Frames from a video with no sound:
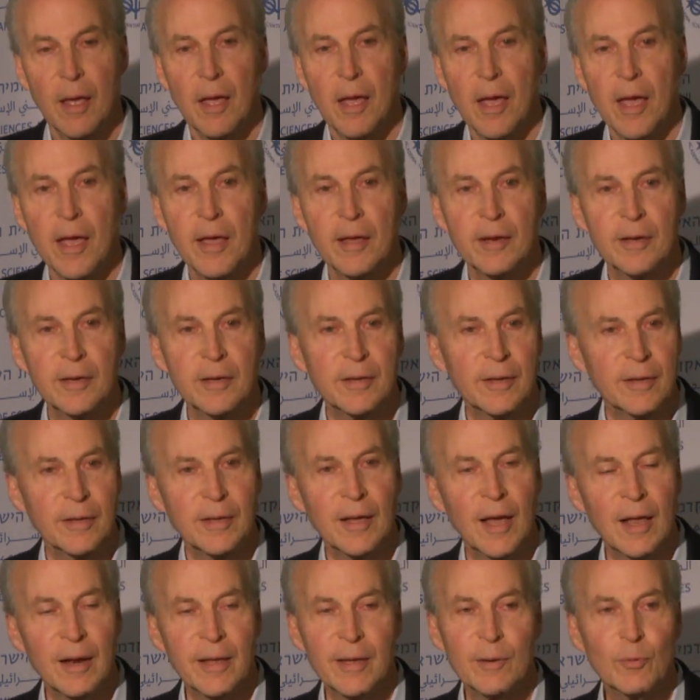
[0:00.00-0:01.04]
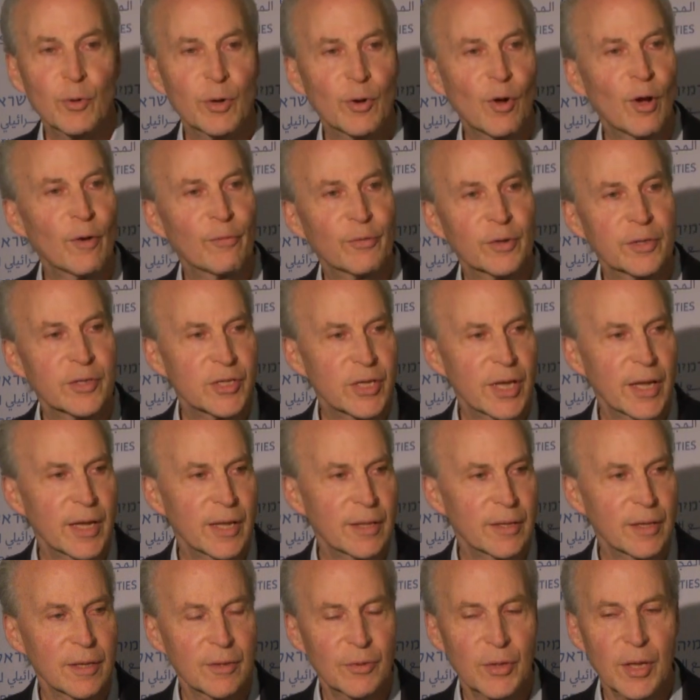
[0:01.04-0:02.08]
And Yali would often say
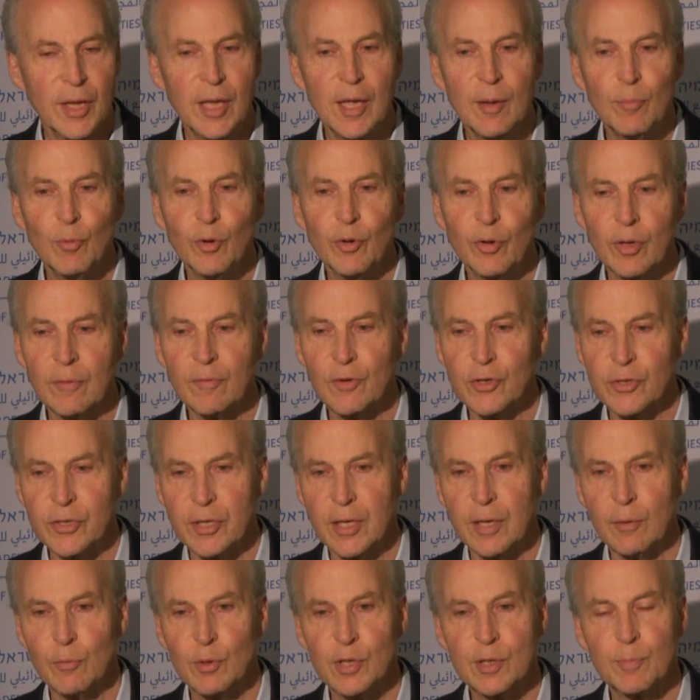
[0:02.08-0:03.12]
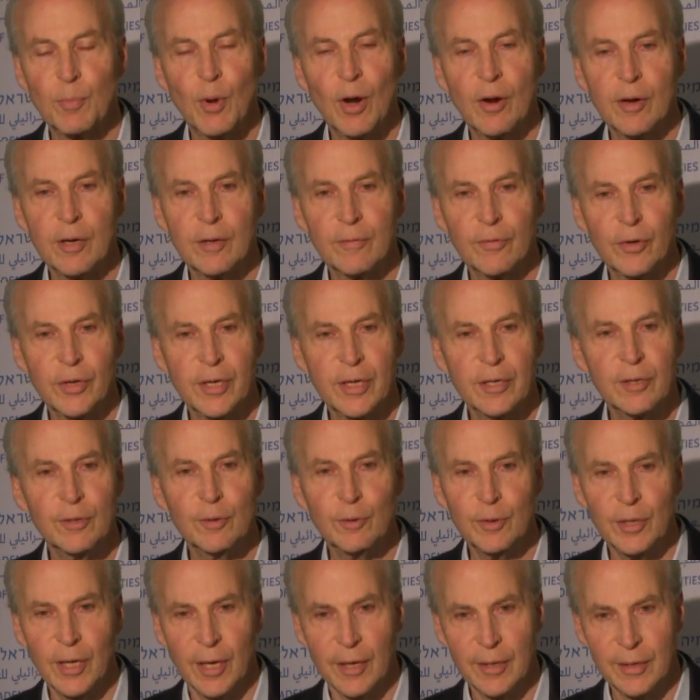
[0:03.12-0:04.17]
that the Hebrew University was part of her
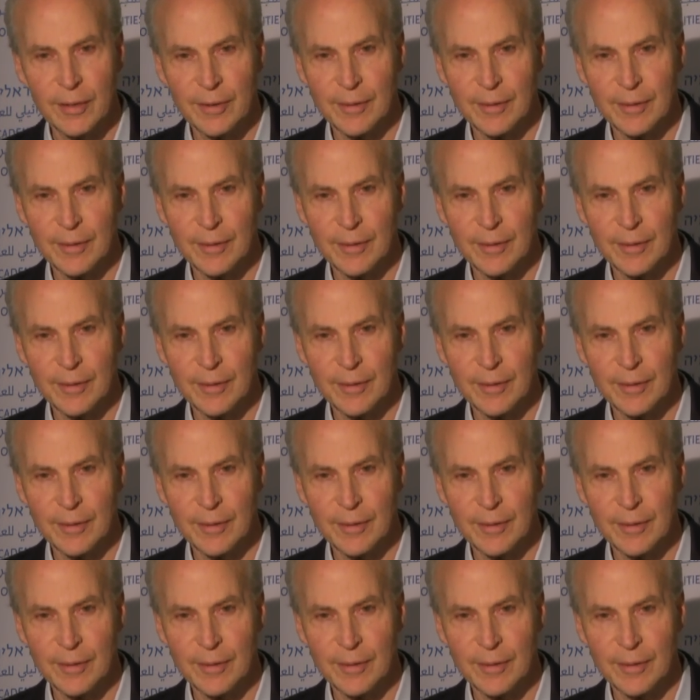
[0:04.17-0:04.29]
Nadunya.